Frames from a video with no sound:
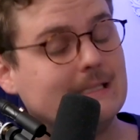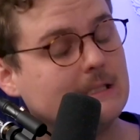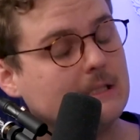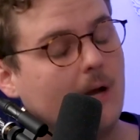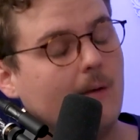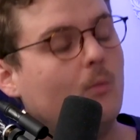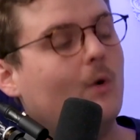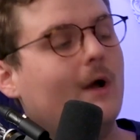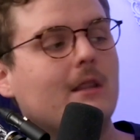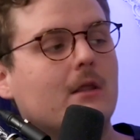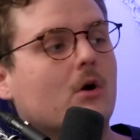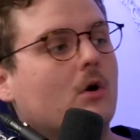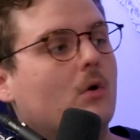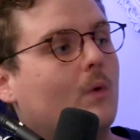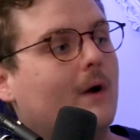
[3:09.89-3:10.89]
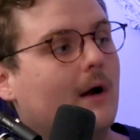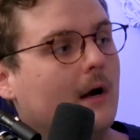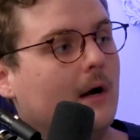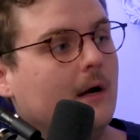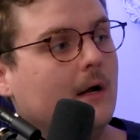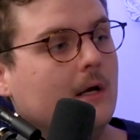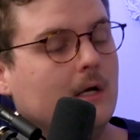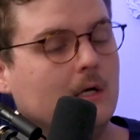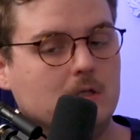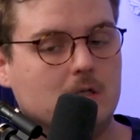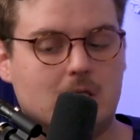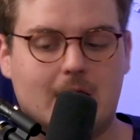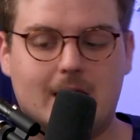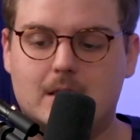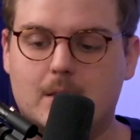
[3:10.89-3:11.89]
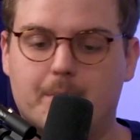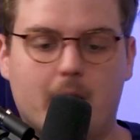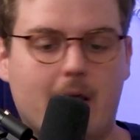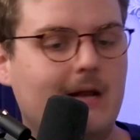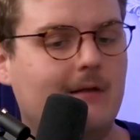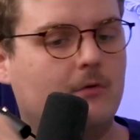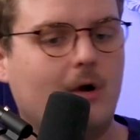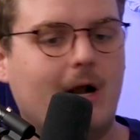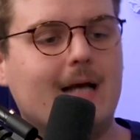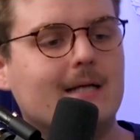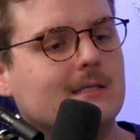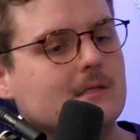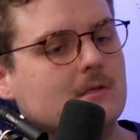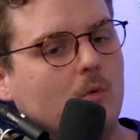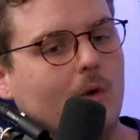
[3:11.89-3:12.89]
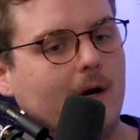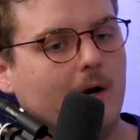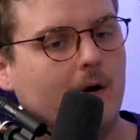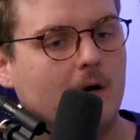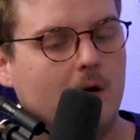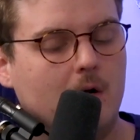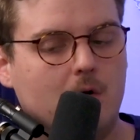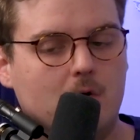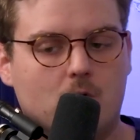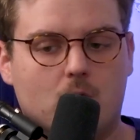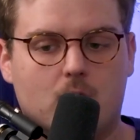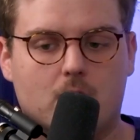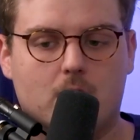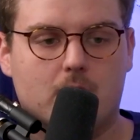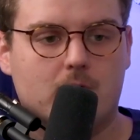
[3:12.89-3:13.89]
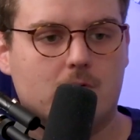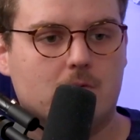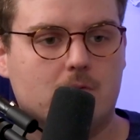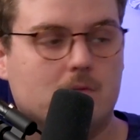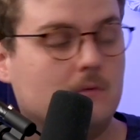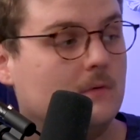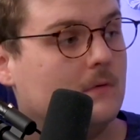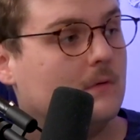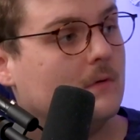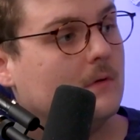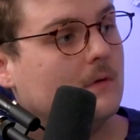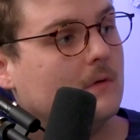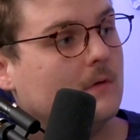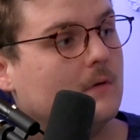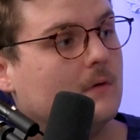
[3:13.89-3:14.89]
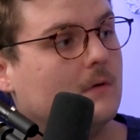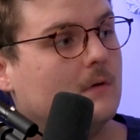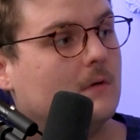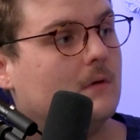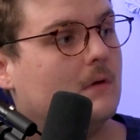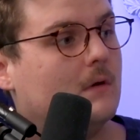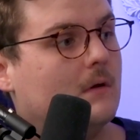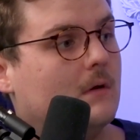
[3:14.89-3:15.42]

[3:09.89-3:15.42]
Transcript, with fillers: some way they're aware. Uh-huh. Just like the blade of grass is aware. Or dude, even even um,